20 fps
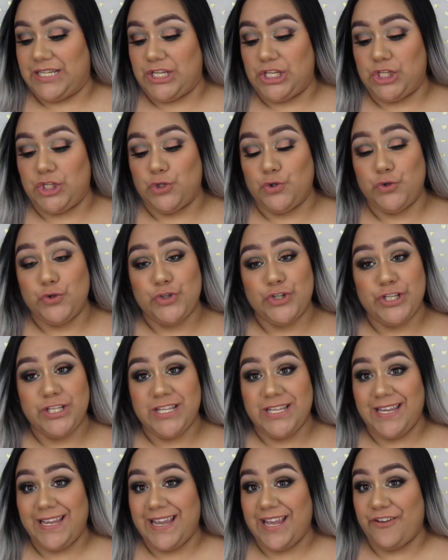
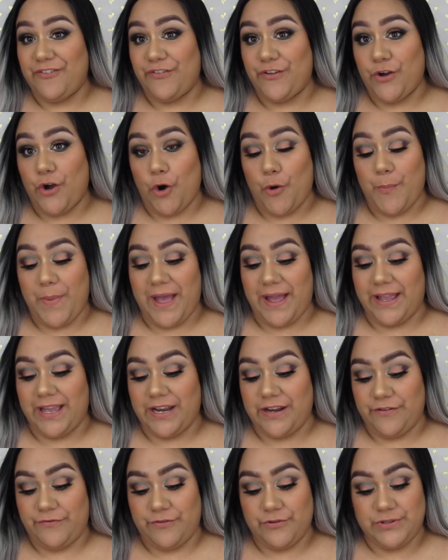Usually if you go back
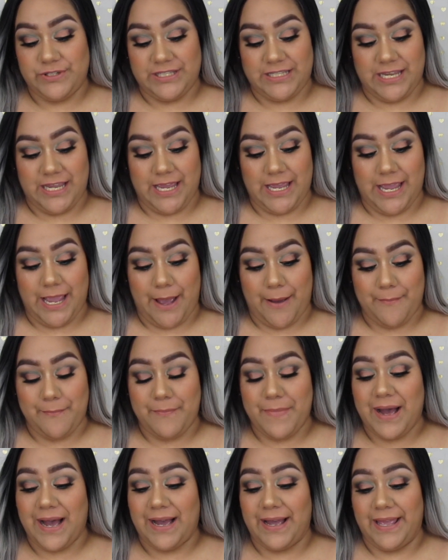and if you see
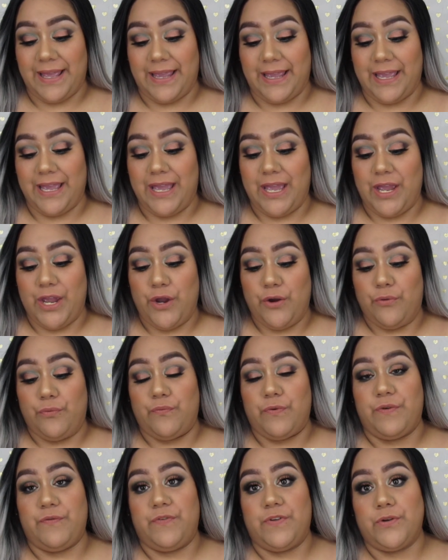my
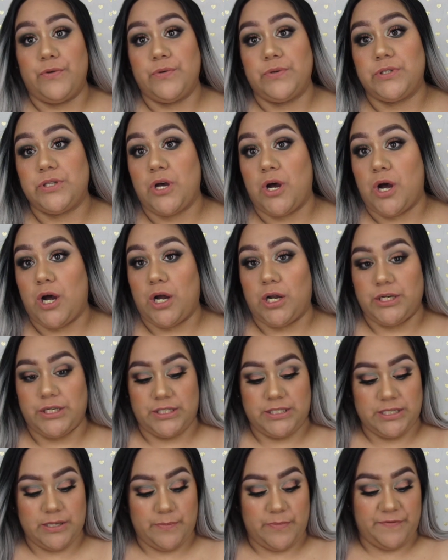reviews on
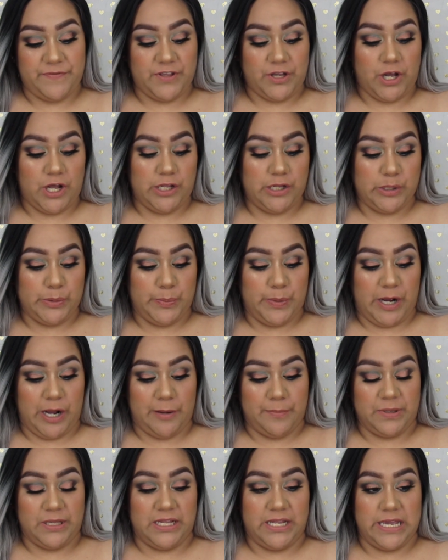some of the
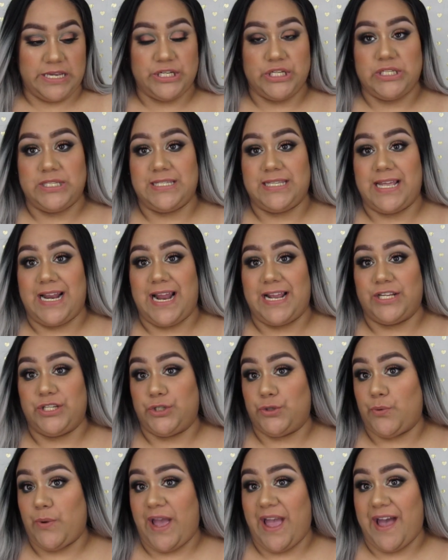Colourpop collections that I
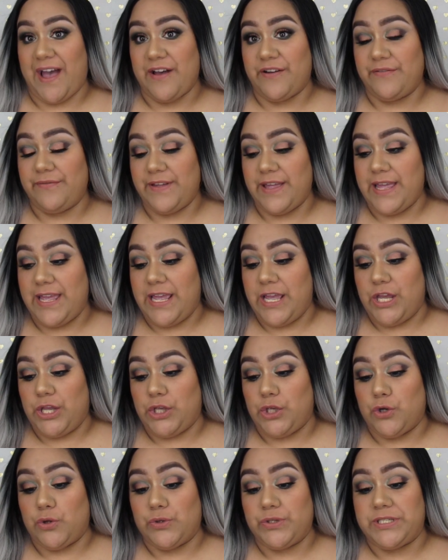do have,
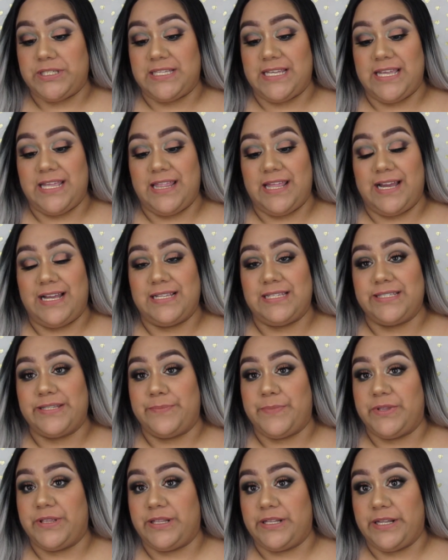you'll see that
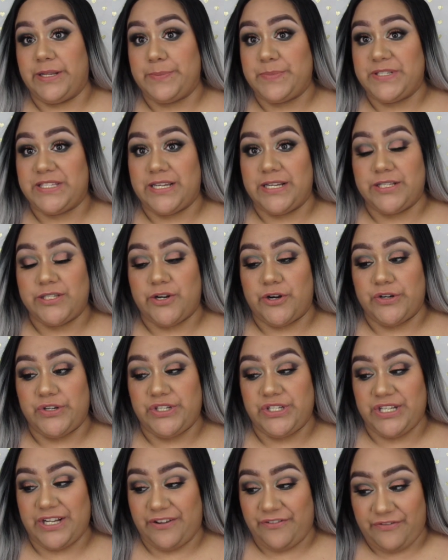some of the lipsticks are
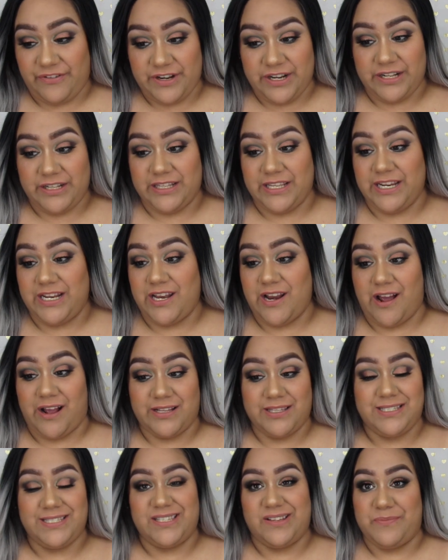definitely
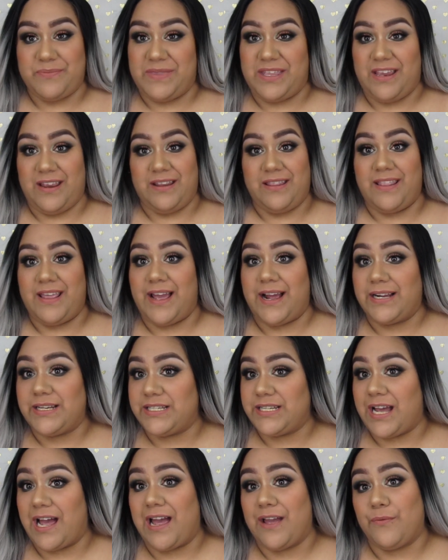not something
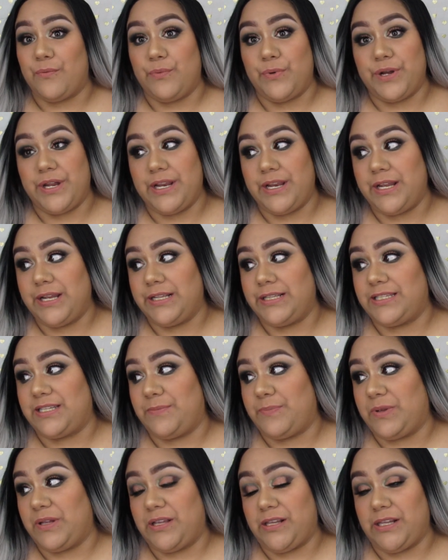that I would
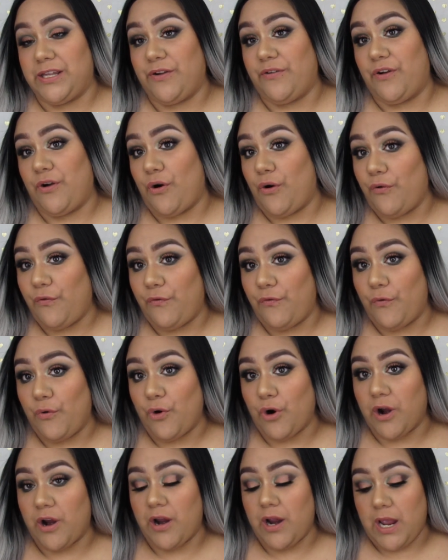typically go
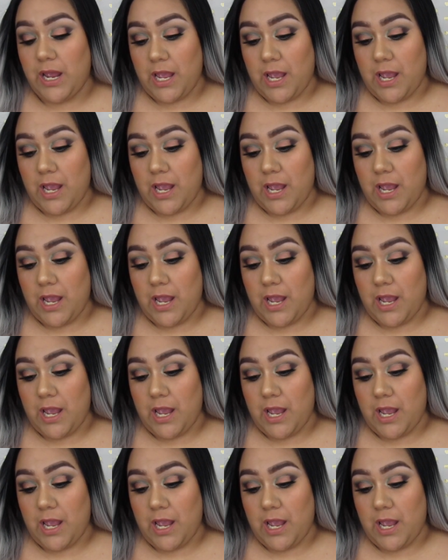for.